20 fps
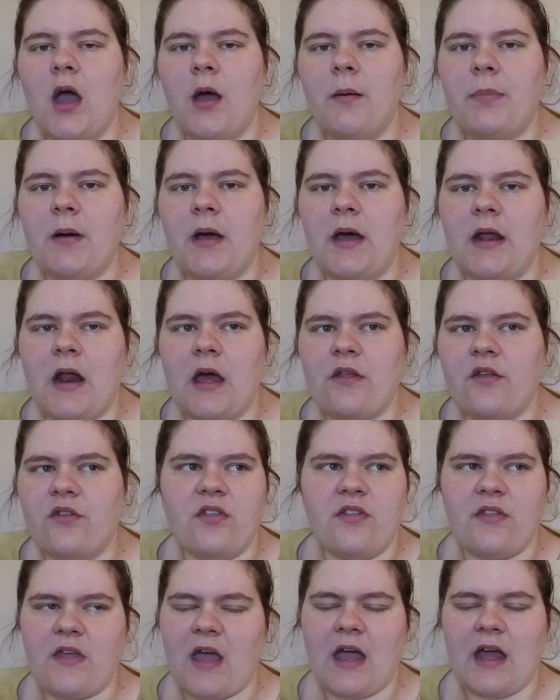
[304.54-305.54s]
But other
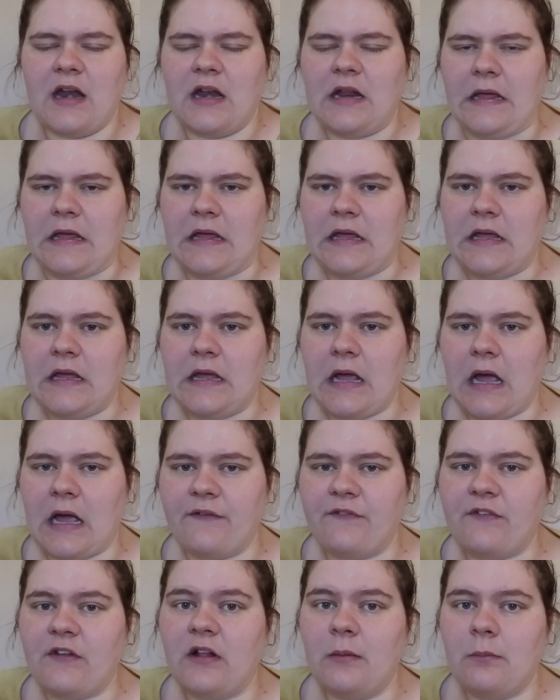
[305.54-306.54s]
than that, I
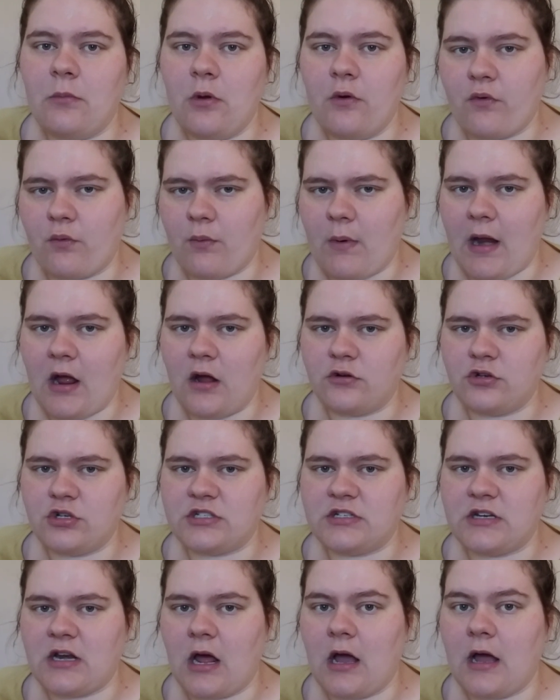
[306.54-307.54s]
feel him move around,
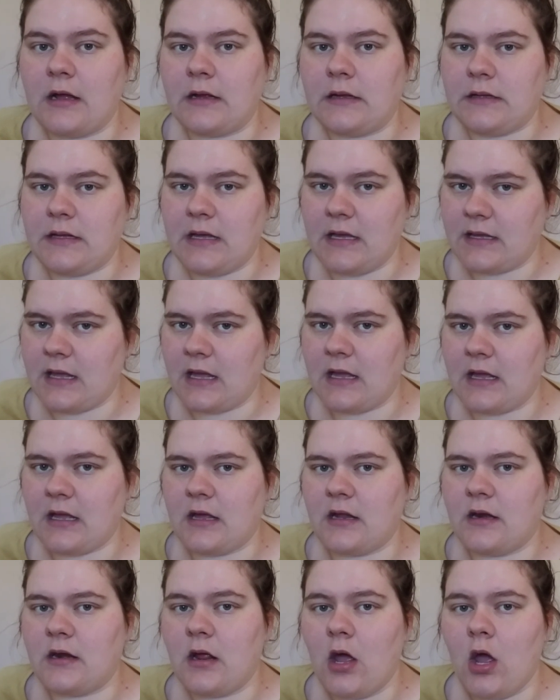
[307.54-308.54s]
just not kicking
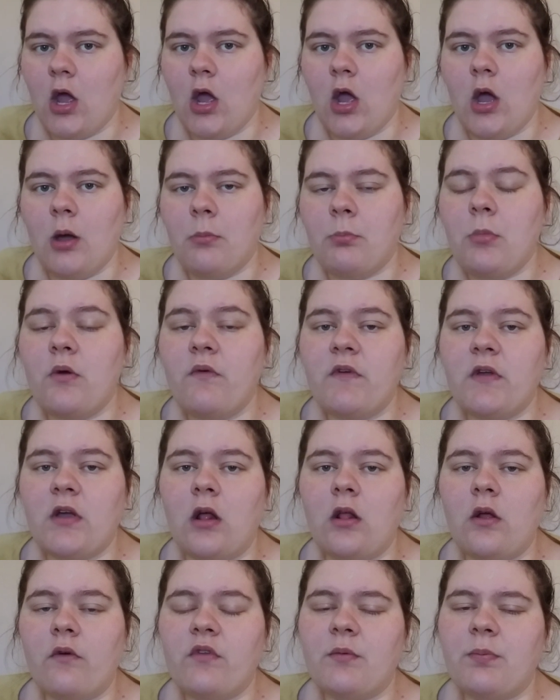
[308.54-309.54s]
and moving
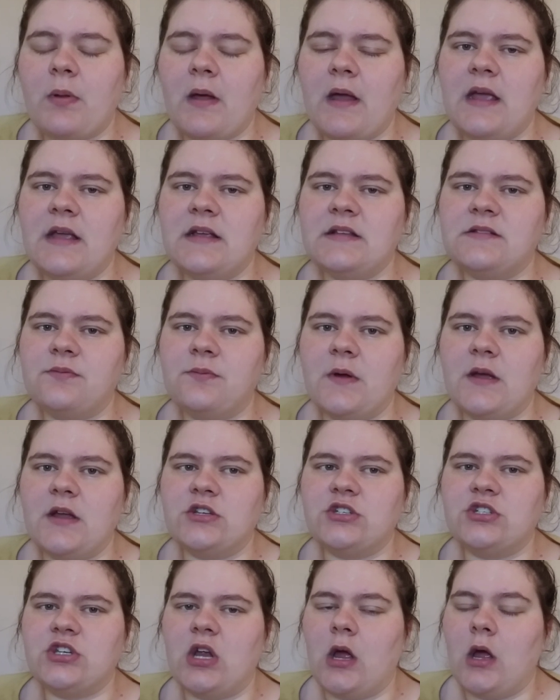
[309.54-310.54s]
all over the place,
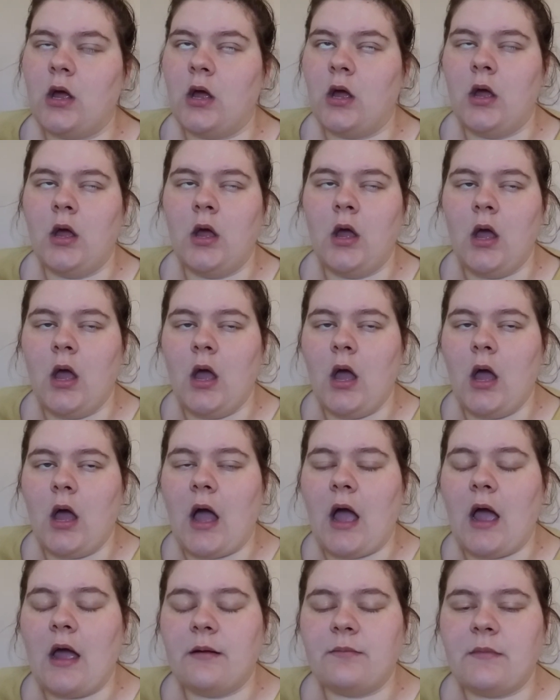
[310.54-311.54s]
which
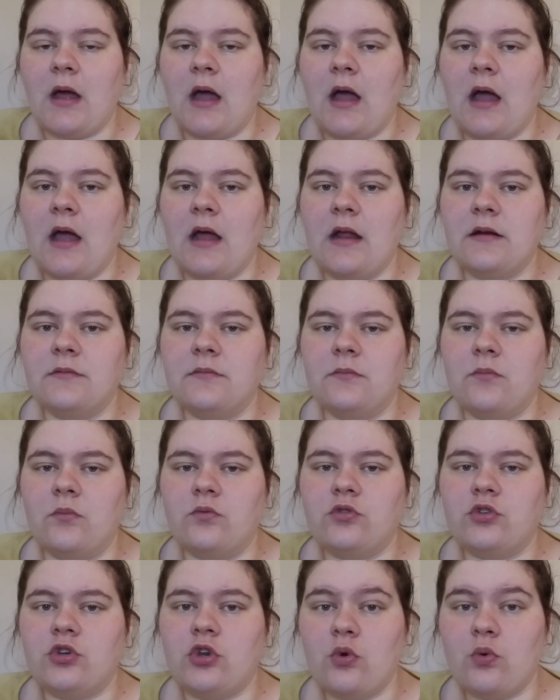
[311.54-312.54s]
I'm not
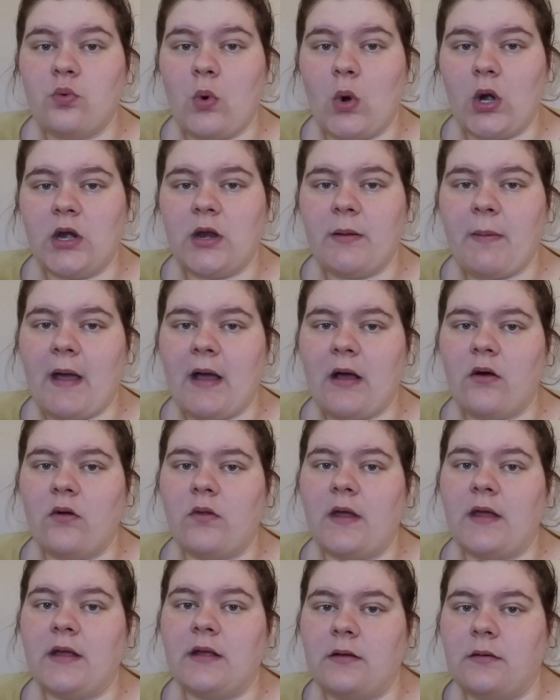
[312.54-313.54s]
too worried about,
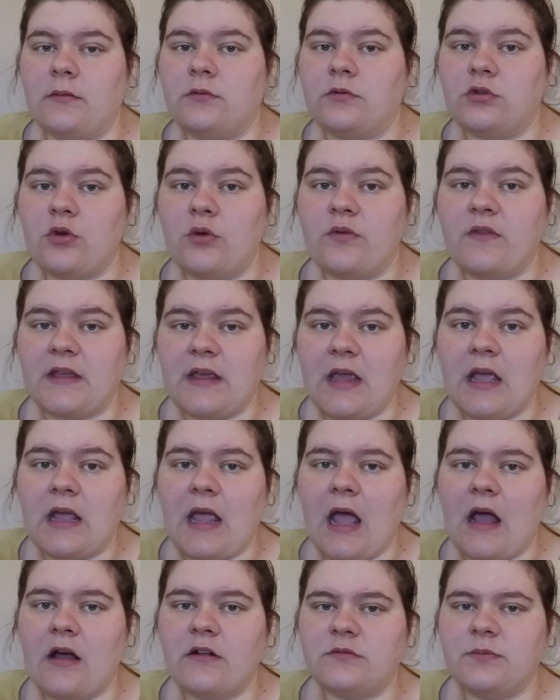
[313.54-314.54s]
like, doing the kick
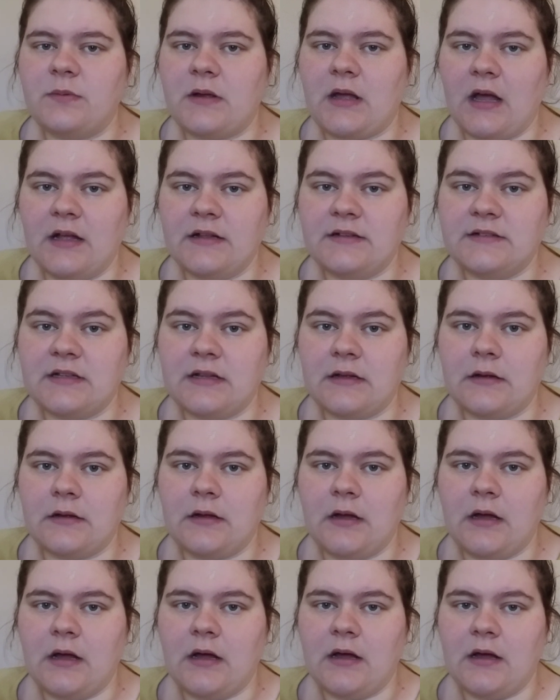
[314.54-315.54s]
counts because
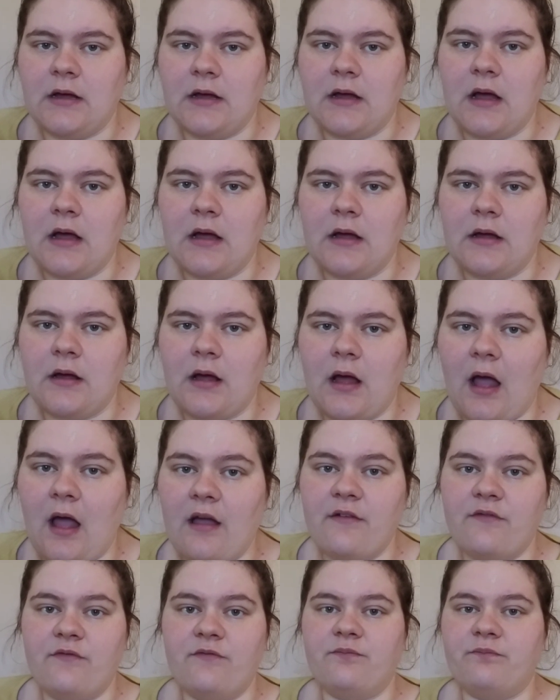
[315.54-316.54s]

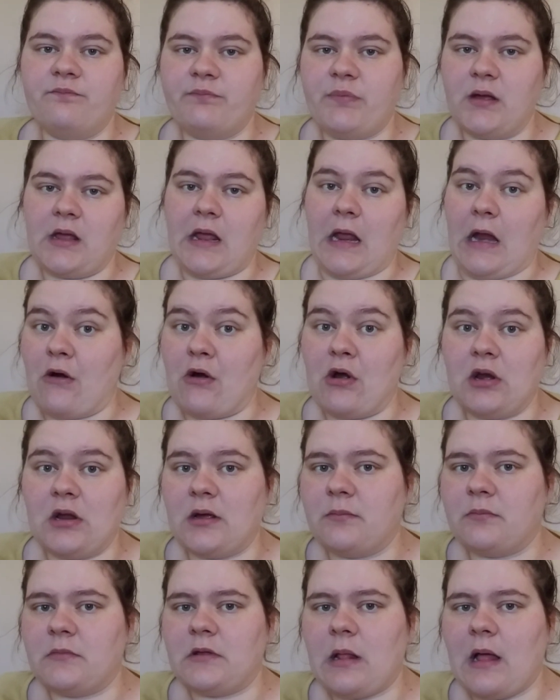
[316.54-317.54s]
I've been carrying
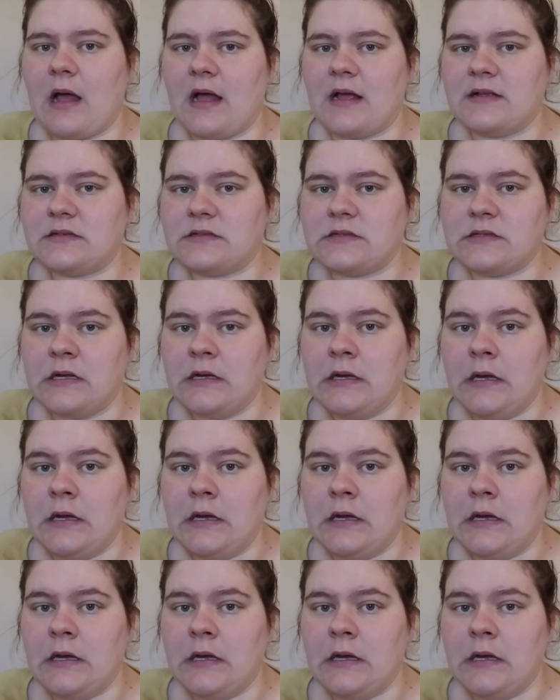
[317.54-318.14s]
him the last,